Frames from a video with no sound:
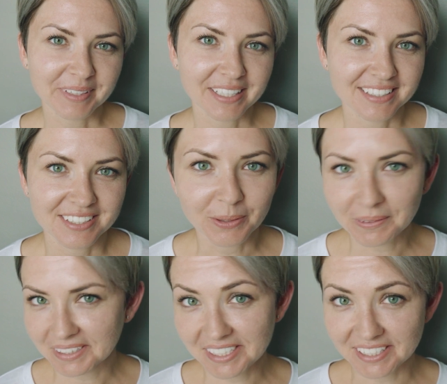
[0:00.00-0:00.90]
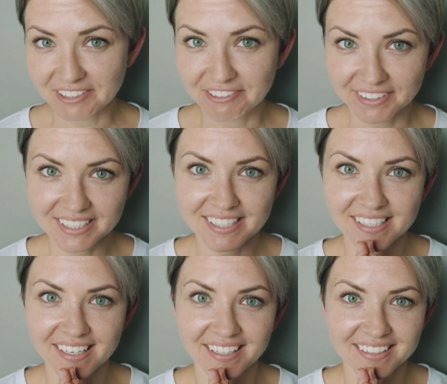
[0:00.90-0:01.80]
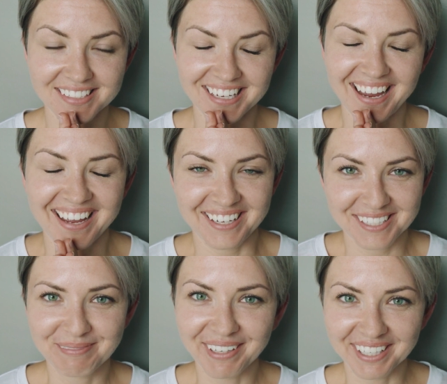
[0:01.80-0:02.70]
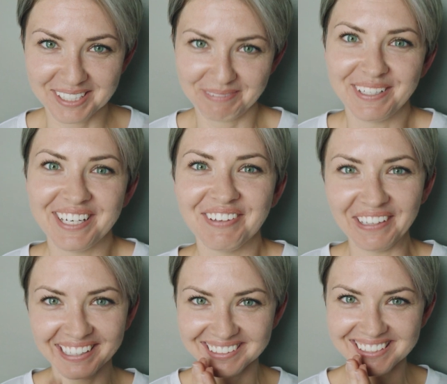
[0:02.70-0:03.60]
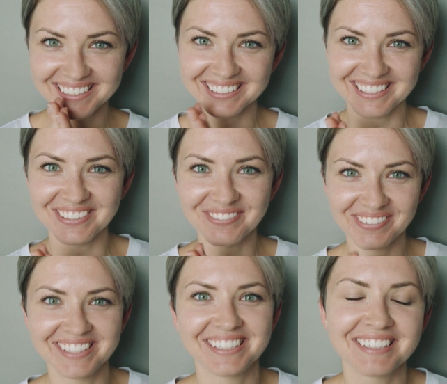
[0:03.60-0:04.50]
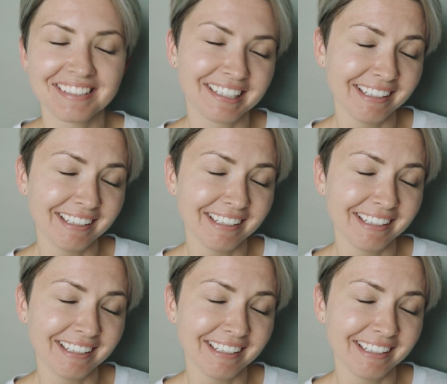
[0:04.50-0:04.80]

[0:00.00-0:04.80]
can totally see a difference, and I asked my husband if he could tell the difference, and he's like,